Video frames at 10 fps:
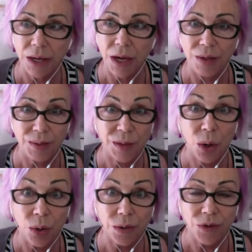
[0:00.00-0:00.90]

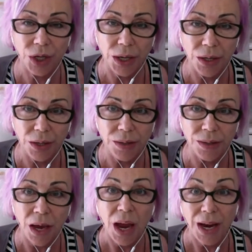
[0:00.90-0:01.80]
zone of genius
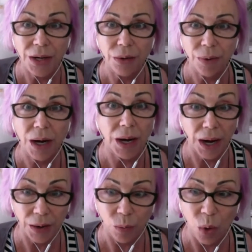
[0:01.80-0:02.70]
in a reading and
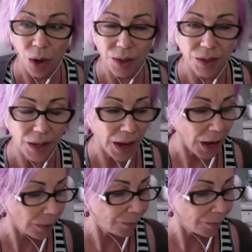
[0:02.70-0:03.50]
work to that.